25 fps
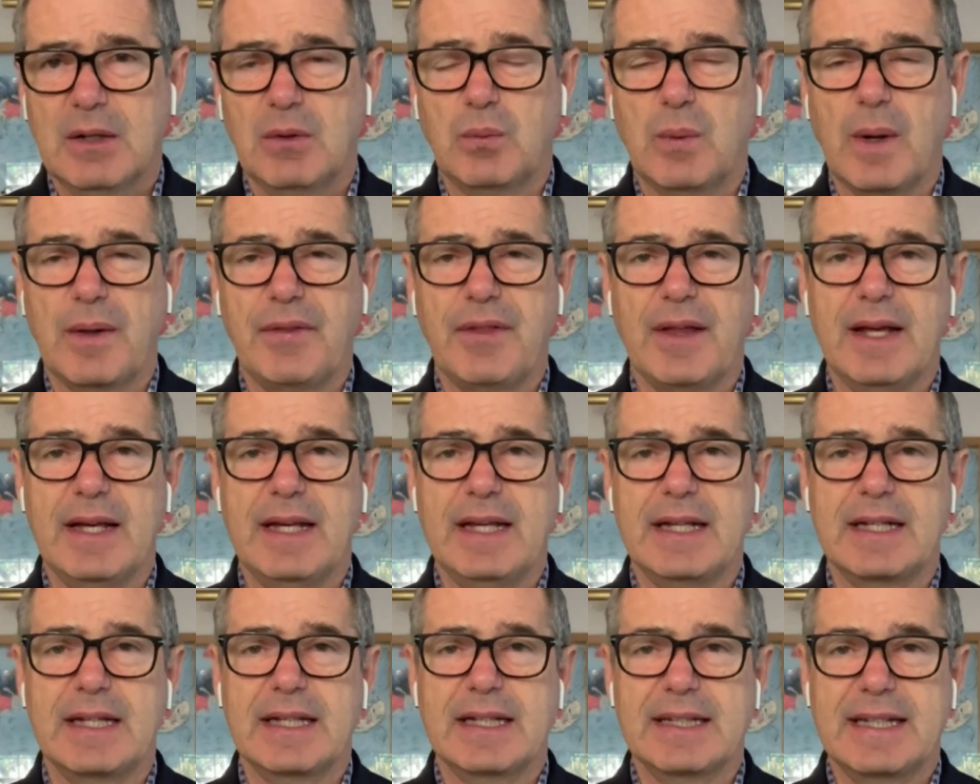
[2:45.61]
Whether
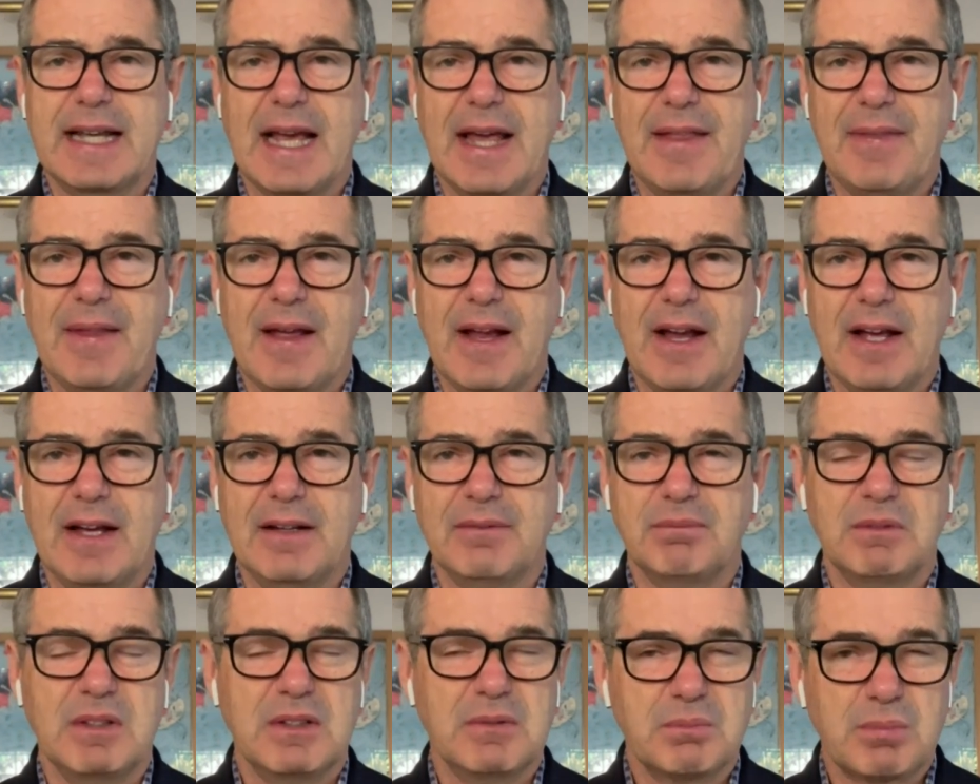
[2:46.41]
he can get there,
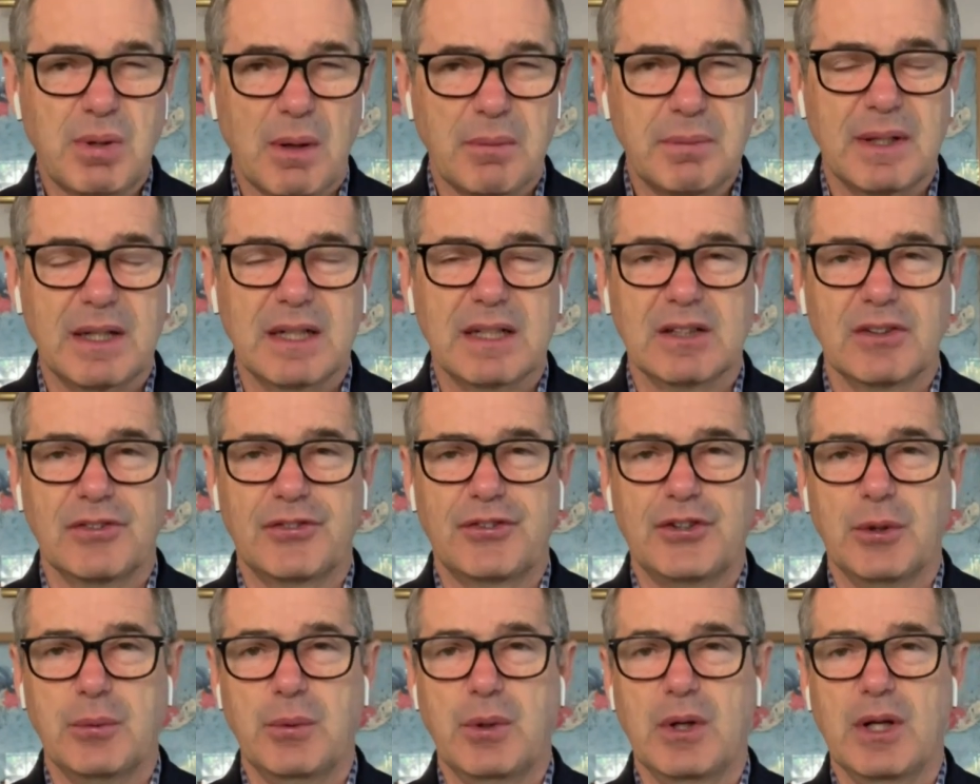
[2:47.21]
probably a little
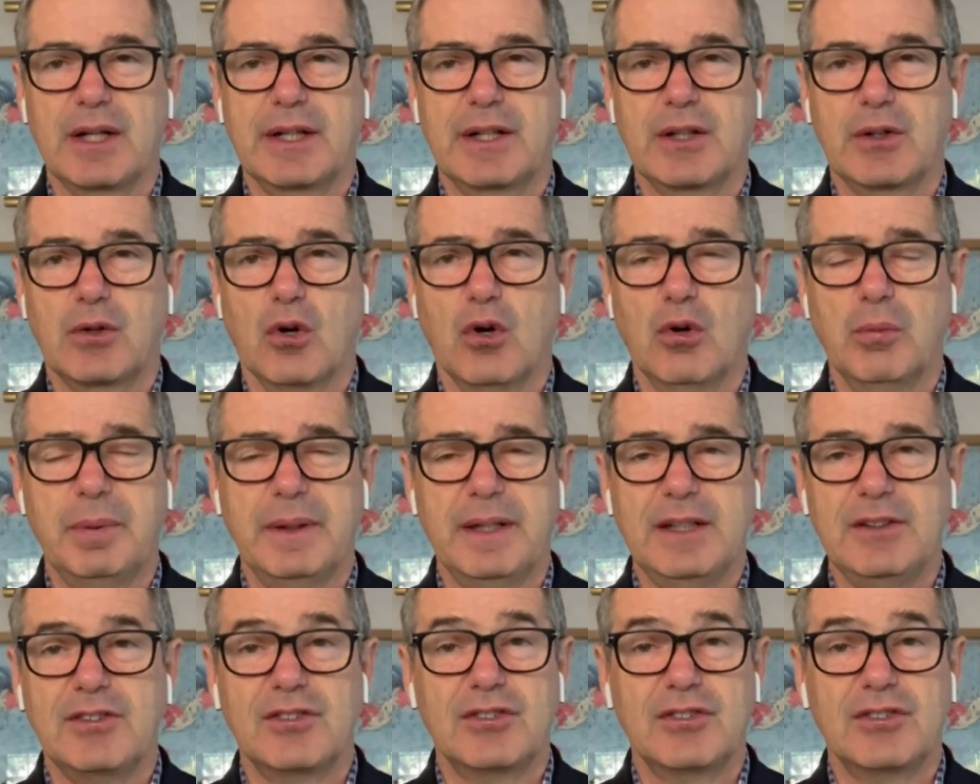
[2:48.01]
too early to call, but he's